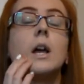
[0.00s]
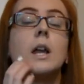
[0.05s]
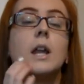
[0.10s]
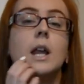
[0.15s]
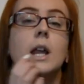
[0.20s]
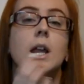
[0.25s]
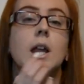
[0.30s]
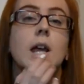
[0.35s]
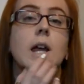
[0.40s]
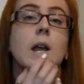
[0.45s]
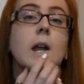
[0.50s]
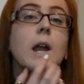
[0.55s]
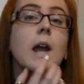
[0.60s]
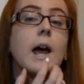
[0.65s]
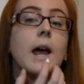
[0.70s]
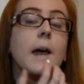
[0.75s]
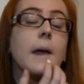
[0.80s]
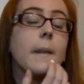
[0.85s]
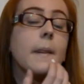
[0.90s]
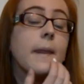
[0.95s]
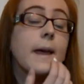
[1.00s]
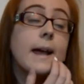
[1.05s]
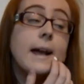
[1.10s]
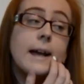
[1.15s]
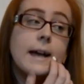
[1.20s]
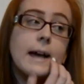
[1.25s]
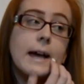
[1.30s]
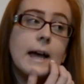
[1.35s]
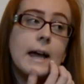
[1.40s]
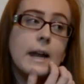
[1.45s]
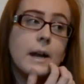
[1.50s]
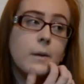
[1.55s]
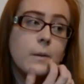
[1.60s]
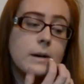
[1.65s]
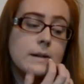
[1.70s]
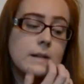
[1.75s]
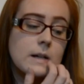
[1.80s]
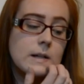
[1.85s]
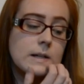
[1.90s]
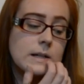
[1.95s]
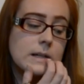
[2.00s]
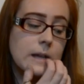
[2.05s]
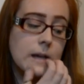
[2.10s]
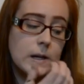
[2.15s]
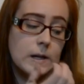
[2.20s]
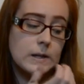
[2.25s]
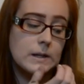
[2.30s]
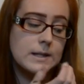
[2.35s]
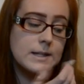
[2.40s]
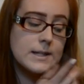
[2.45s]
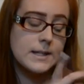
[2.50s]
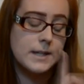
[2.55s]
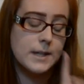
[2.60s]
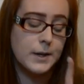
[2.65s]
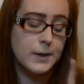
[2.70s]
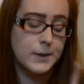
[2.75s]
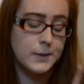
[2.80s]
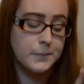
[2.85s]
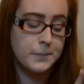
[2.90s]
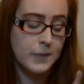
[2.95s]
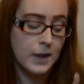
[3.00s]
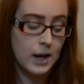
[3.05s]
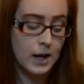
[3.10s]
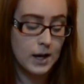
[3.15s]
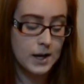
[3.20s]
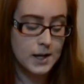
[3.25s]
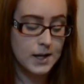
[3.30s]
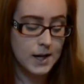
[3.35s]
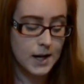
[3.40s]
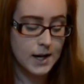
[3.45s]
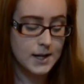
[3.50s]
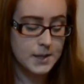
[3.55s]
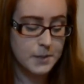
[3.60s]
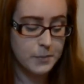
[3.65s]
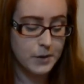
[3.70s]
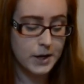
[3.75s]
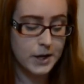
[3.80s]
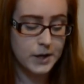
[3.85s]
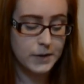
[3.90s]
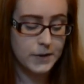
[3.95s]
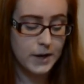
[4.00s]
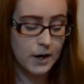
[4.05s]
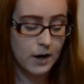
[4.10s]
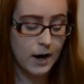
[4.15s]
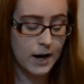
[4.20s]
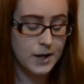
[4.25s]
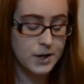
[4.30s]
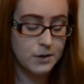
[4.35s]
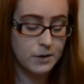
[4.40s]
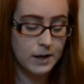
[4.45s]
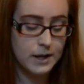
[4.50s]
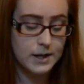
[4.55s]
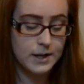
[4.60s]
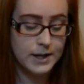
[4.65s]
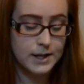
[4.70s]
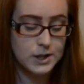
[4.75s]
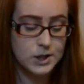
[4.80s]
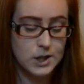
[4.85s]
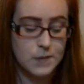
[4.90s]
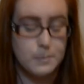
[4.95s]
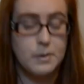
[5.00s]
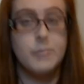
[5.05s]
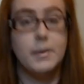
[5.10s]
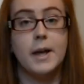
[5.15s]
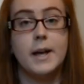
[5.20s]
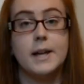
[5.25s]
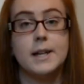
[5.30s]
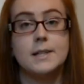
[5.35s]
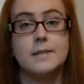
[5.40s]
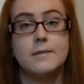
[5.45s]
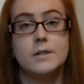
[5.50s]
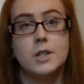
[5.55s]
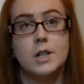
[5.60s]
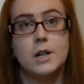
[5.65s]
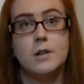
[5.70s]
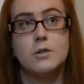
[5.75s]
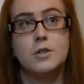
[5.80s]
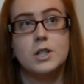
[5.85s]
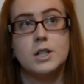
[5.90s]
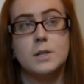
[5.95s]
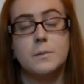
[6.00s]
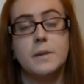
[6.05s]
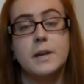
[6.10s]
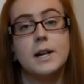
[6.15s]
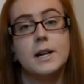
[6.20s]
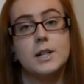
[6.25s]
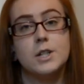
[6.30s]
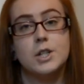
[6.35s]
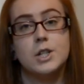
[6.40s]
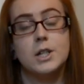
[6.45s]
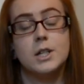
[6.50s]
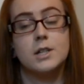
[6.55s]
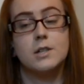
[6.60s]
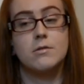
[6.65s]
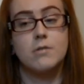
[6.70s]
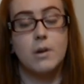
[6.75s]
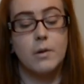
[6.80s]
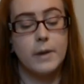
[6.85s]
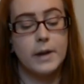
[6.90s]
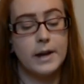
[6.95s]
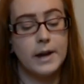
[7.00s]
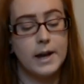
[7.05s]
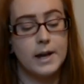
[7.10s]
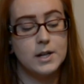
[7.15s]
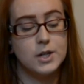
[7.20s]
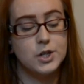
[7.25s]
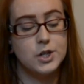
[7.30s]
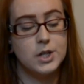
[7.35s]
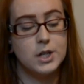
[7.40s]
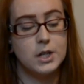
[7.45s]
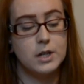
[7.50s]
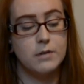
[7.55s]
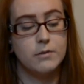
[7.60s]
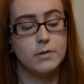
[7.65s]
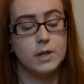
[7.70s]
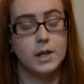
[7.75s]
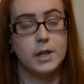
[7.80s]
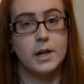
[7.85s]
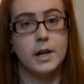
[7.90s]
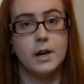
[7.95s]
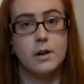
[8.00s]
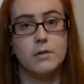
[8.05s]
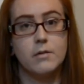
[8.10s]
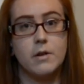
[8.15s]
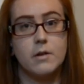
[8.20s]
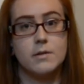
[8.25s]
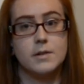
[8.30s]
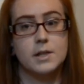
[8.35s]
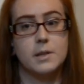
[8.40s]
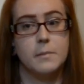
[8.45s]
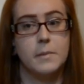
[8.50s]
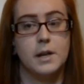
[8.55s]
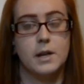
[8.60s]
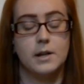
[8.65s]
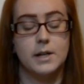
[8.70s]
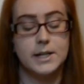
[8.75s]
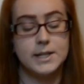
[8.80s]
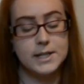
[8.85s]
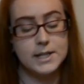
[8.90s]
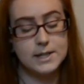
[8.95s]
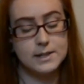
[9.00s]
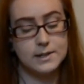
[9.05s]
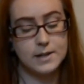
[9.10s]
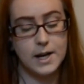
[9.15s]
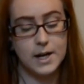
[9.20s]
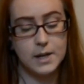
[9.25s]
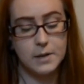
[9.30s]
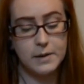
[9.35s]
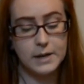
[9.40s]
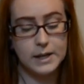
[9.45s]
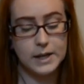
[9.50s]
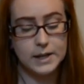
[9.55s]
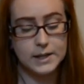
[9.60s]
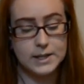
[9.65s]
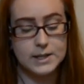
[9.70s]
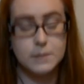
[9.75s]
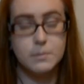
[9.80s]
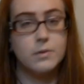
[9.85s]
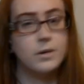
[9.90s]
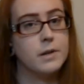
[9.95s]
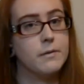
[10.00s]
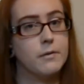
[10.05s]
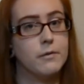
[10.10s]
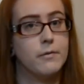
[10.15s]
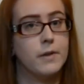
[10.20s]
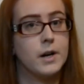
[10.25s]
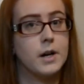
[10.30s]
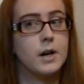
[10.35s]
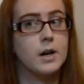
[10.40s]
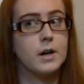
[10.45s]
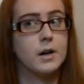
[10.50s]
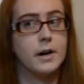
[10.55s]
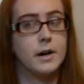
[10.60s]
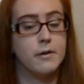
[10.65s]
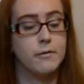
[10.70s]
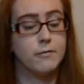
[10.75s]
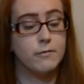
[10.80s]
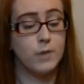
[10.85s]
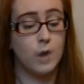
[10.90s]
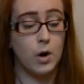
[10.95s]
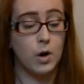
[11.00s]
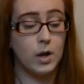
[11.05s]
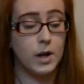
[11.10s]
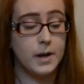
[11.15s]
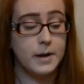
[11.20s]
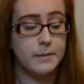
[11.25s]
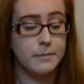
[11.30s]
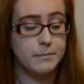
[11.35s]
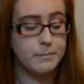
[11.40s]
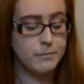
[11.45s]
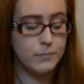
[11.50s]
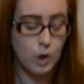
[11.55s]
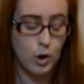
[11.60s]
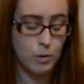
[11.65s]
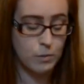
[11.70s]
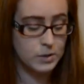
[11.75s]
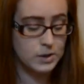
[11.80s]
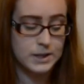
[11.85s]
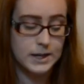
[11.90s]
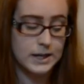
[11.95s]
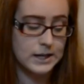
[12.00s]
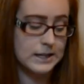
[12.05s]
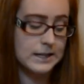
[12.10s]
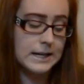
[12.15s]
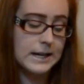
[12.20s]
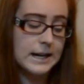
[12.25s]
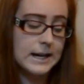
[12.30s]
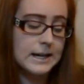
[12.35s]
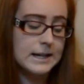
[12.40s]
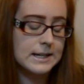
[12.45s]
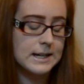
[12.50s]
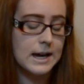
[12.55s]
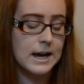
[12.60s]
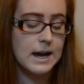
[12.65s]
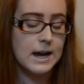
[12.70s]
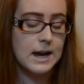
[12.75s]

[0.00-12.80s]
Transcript: Canadian, I think, and it was on sale, so I did pretty good there. I do like to get cheaper blankets for Jo just because she is growing and she really outgrows them in a season anyway. Like this won't even fit her in fall, I almost guarantee it.